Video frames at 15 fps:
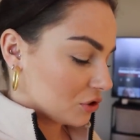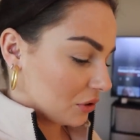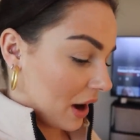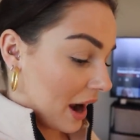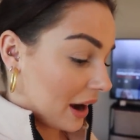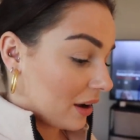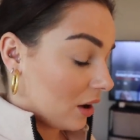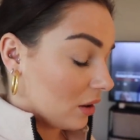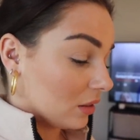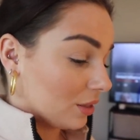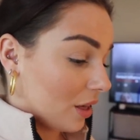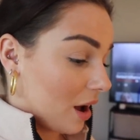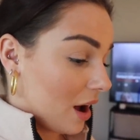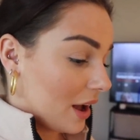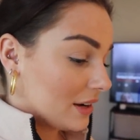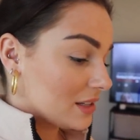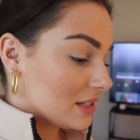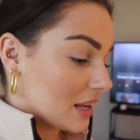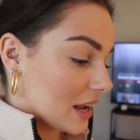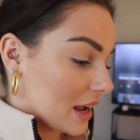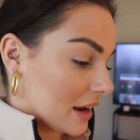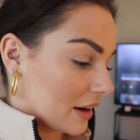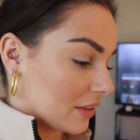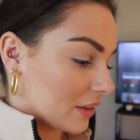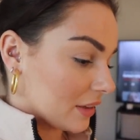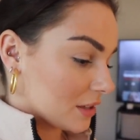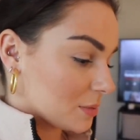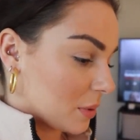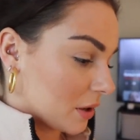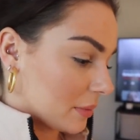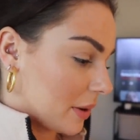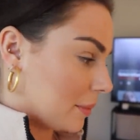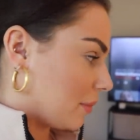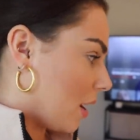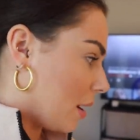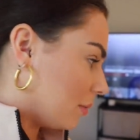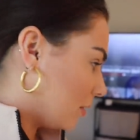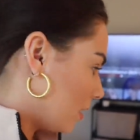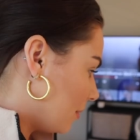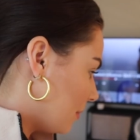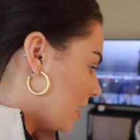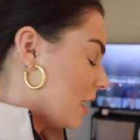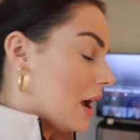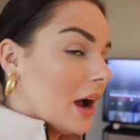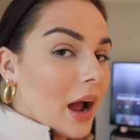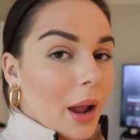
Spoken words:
track a lot, and I think that's part of my problem.